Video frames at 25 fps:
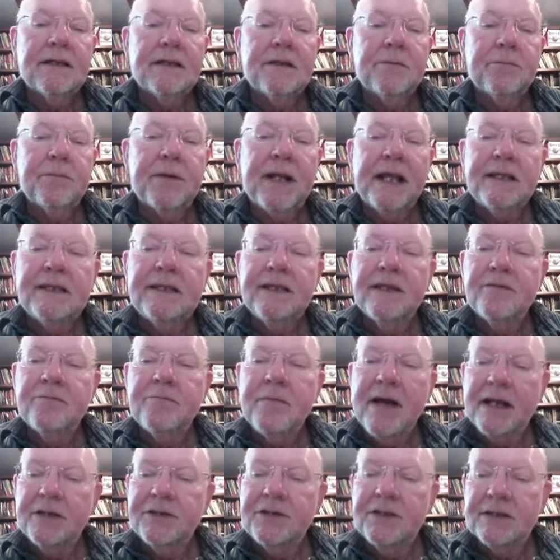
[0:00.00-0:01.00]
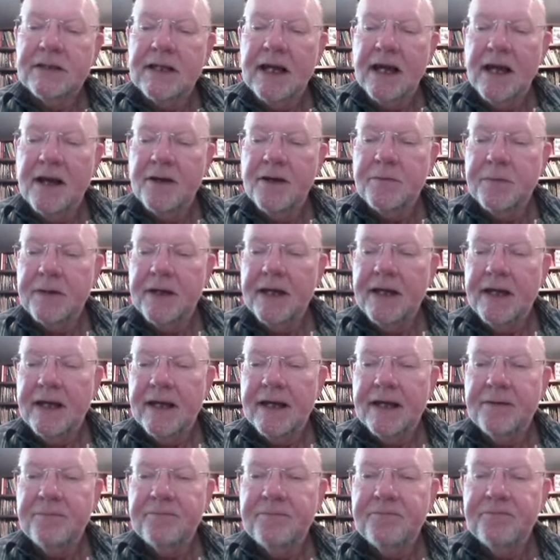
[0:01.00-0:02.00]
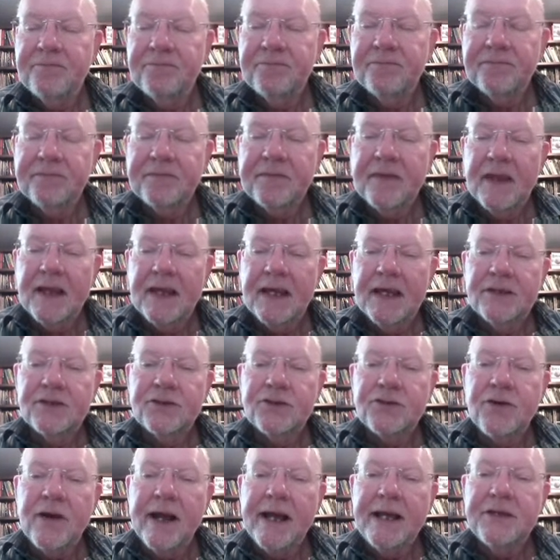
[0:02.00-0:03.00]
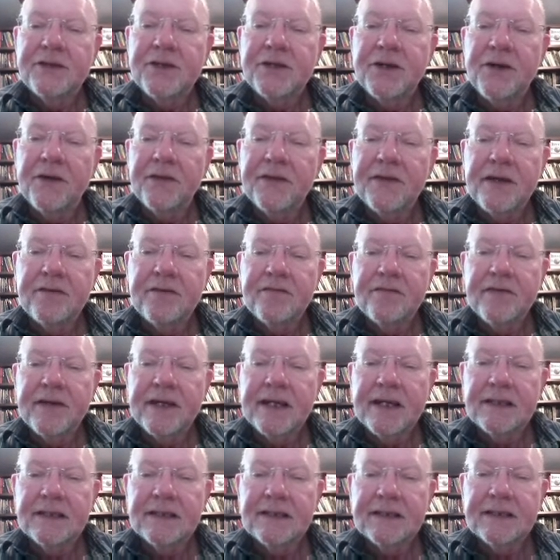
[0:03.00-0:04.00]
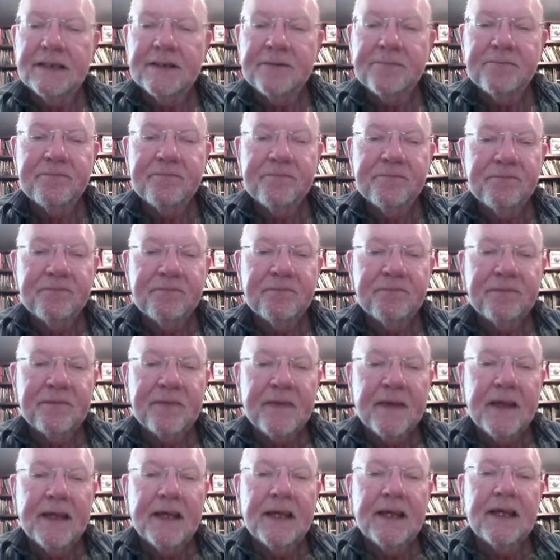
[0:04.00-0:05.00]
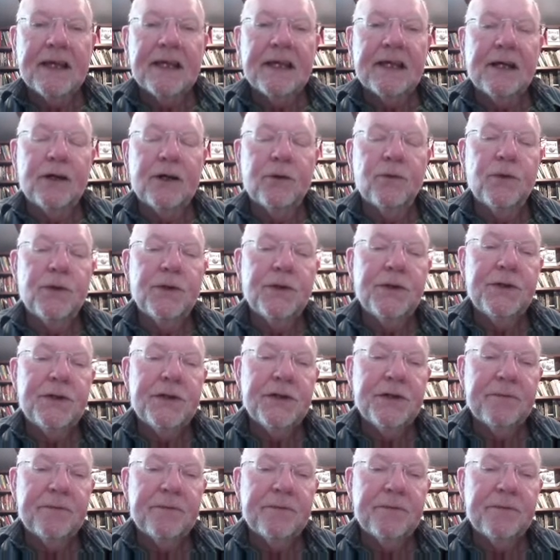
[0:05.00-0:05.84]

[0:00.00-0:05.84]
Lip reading: Plenty of matches, I hope, here. Strange Gothic figures, a wood,